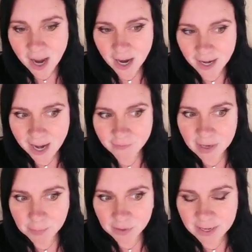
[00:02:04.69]
I have,
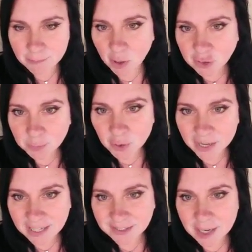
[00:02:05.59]
I believe, multiple
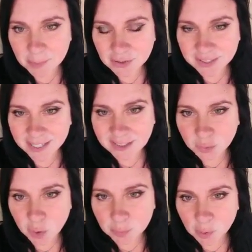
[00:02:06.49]
case numbers
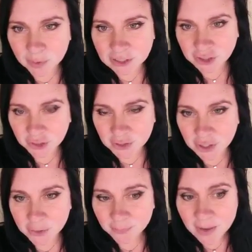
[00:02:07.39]
against Wilbur Witt
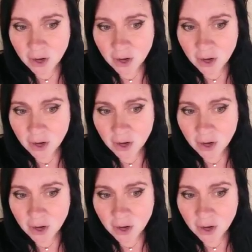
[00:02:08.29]
Jr.,